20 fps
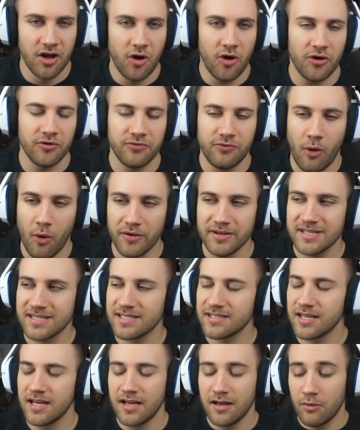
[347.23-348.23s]
Her
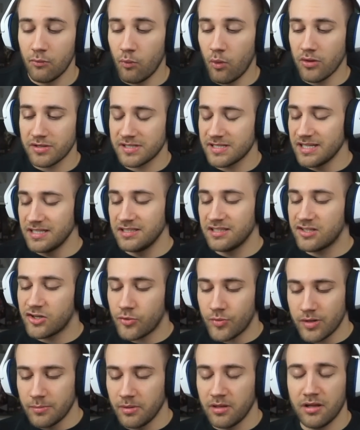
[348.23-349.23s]
voice was
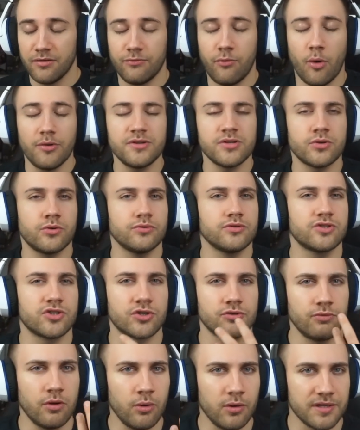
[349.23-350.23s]
incredible. Her voice
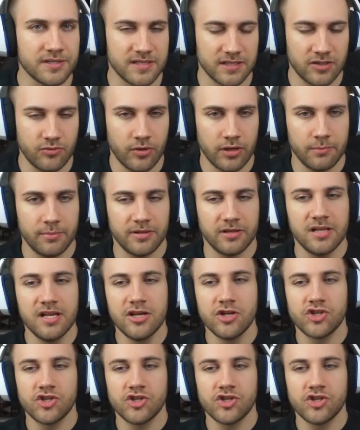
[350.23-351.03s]
control is incredible.